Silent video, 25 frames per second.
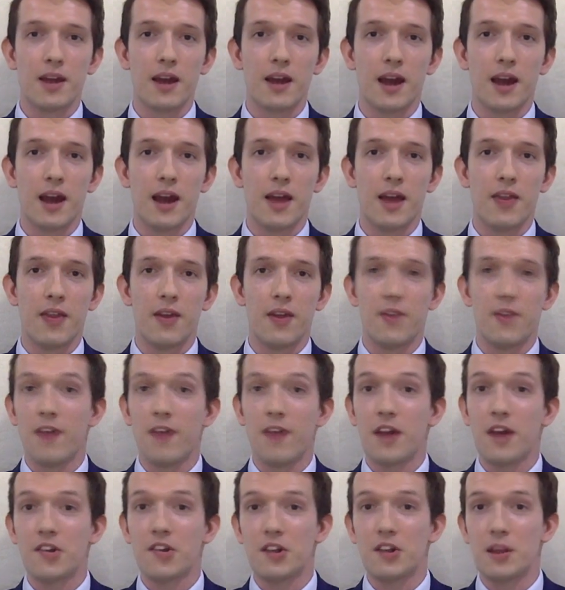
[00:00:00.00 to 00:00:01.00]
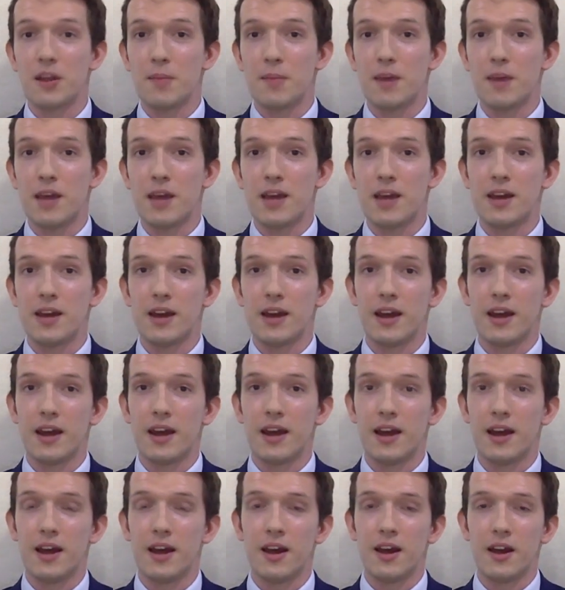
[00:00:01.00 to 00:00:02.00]
uh, there have actually been
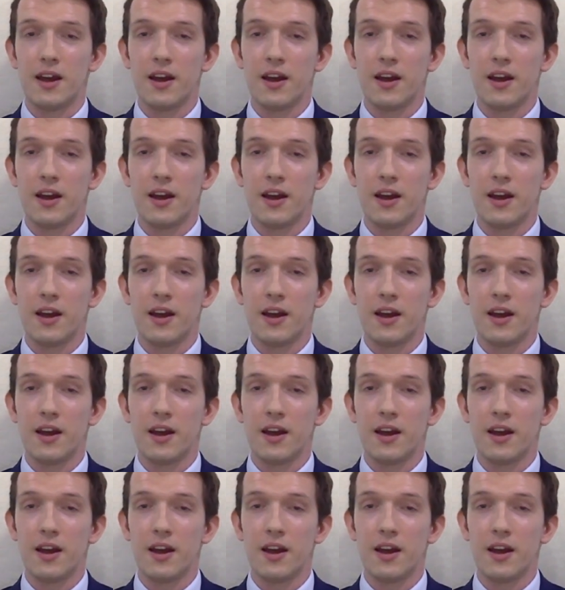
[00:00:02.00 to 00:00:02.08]
uh,